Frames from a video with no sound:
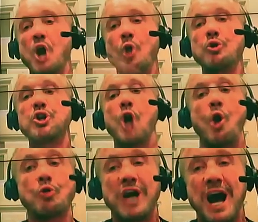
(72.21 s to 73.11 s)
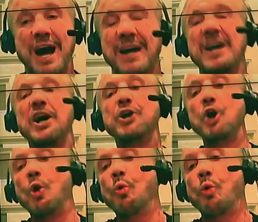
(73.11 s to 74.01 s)
No yoga,
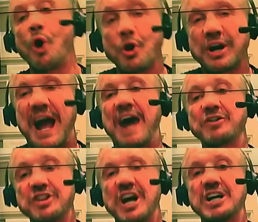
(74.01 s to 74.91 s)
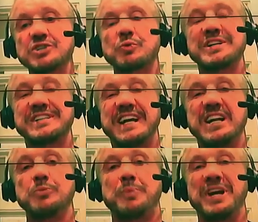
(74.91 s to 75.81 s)
no workout does what
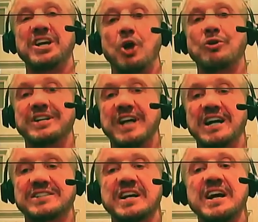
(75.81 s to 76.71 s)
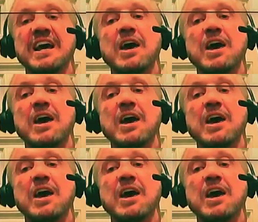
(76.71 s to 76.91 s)
DDP Yoga does.